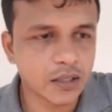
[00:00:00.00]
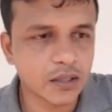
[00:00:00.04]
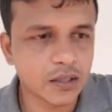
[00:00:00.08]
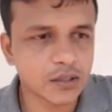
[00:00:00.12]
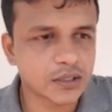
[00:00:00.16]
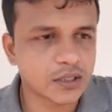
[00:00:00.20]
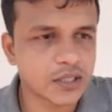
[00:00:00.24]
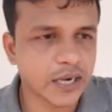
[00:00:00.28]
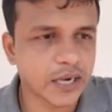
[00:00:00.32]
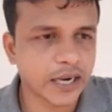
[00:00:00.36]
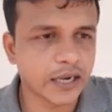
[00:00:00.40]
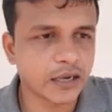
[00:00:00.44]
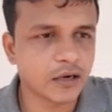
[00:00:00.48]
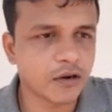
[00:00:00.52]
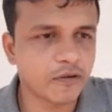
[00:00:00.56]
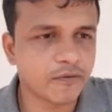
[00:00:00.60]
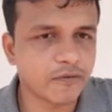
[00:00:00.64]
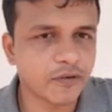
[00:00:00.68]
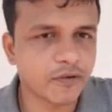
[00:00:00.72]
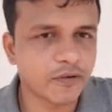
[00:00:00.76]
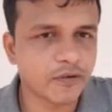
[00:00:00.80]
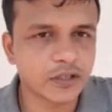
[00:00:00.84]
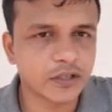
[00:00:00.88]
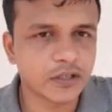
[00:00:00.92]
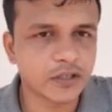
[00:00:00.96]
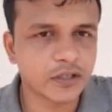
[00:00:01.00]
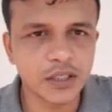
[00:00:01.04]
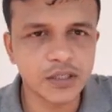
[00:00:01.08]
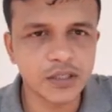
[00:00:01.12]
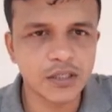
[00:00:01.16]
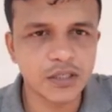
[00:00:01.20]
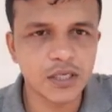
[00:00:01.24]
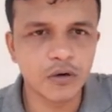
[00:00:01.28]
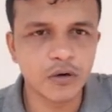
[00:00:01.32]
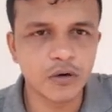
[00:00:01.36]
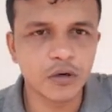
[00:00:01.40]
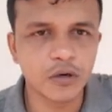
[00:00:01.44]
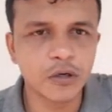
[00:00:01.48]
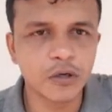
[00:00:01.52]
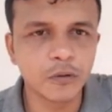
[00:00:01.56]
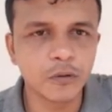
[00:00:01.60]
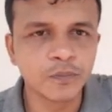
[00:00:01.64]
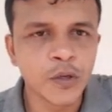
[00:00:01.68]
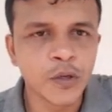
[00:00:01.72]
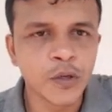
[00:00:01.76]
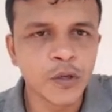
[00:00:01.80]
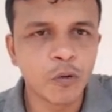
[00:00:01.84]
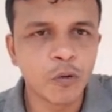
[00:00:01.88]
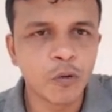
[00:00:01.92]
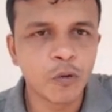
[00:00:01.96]
triangular function is equal to
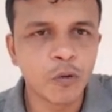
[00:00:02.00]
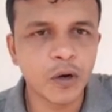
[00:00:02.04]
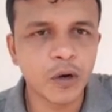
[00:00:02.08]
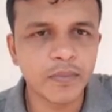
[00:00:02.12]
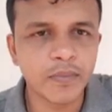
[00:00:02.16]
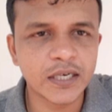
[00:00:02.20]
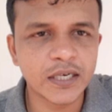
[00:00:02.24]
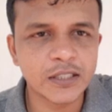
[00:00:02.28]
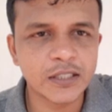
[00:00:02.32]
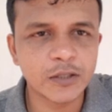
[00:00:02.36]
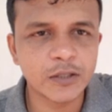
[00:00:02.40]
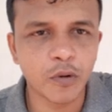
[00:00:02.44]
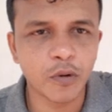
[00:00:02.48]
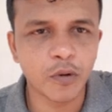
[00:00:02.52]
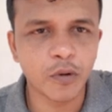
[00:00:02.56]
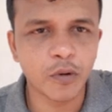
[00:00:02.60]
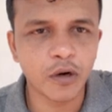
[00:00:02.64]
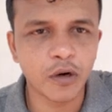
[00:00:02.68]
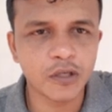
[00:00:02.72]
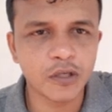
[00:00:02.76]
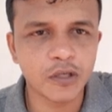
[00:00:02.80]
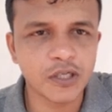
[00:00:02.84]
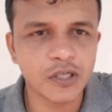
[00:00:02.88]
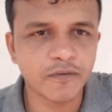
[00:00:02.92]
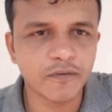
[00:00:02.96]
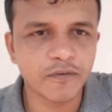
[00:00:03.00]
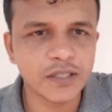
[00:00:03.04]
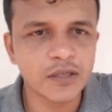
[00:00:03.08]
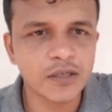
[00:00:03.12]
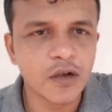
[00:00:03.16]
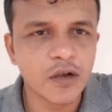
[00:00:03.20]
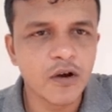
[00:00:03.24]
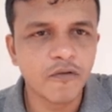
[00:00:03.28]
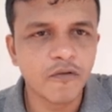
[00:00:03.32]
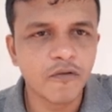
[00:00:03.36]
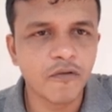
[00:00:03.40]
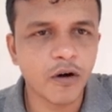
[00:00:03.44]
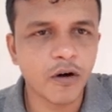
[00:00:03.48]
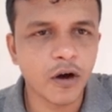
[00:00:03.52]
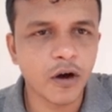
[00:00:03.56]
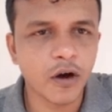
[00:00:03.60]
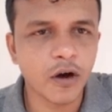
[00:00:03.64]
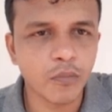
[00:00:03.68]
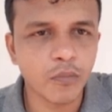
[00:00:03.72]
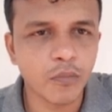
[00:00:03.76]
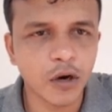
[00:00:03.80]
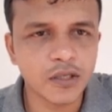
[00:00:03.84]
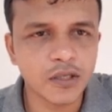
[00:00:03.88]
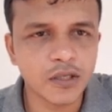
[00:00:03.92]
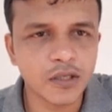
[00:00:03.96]
1 minus modulus of x for
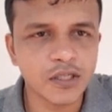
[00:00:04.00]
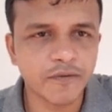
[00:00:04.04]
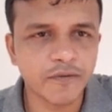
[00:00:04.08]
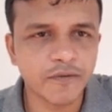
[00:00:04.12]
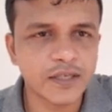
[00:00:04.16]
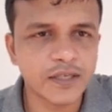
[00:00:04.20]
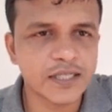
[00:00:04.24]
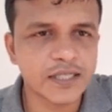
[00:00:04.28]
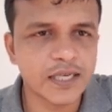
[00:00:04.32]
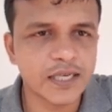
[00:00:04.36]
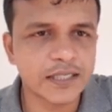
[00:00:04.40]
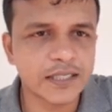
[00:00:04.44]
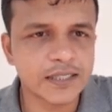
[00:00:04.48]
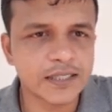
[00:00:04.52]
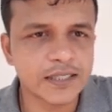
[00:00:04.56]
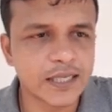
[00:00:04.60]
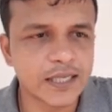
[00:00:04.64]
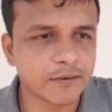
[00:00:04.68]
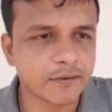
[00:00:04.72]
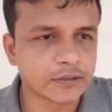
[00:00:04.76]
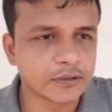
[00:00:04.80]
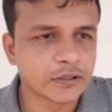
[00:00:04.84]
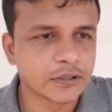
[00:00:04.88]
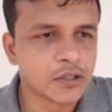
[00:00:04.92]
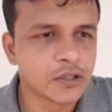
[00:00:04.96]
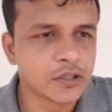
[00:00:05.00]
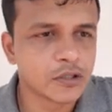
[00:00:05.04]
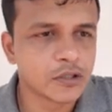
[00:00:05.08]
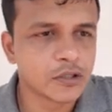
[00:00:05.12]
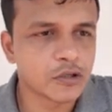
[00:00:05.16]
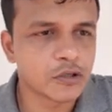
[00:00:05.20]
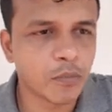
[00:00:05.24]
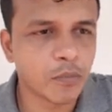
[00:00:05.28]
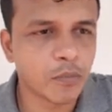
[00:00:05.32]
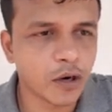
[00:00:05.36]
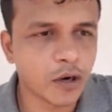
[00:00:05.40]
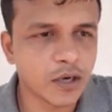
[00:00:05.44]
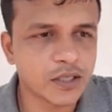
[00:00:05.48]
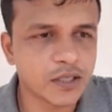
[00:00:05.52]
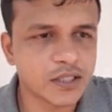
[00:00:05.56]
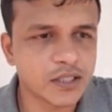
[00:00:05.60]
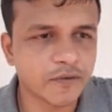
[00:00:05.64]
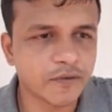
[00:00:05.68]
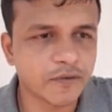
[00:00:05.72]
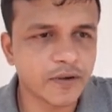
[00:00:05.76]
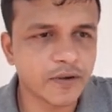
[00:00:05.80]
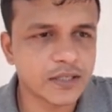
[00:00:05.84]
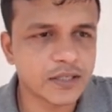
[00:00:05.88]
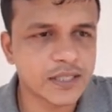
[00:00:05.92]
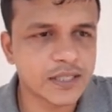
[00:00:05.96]
modulus of x less than 1. So modulus
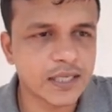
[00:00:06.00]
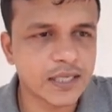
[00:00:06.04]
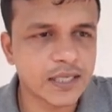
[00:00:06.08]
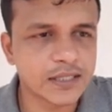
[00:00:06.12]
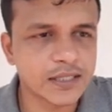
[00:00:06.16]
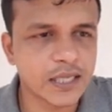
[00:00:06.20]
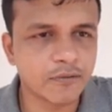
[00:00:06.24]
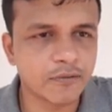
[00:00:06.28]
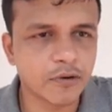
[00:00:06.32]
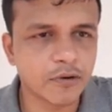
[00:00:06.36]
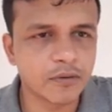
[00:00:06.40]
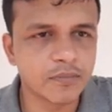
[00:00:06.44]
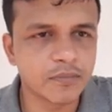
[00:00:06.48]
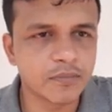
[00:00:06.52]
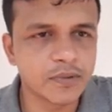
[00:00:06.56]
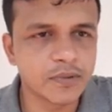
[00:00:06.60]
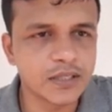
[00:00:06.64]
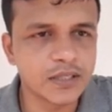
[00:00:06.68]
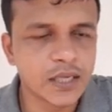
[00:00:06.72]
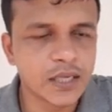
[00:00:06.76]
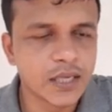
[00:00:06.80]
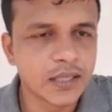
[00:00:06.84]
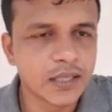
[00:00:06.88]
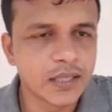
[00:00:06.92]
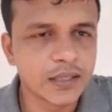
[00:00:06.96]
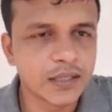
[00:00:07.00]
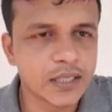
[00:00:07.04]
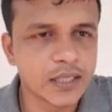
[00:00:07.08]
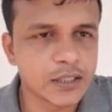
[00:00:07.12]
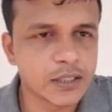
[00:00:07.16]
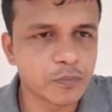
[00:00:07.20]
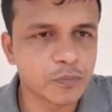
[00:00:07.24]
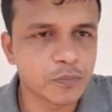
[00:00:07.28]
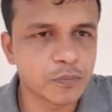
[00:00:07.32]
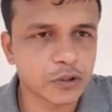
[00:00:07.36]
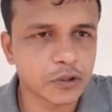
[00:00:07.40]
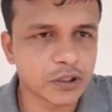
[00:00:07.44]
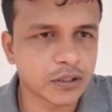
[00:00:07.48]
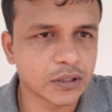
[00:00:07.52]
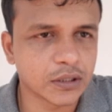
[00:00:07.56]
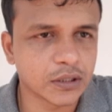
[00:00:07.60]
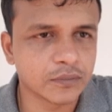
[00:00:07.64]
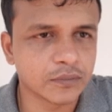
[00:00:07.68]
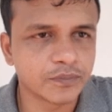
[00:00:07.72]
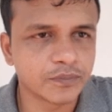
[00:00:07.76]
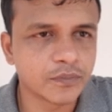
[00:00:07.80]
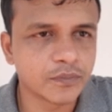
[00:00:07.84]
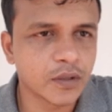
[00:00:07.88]
of x less than 1 means this portion.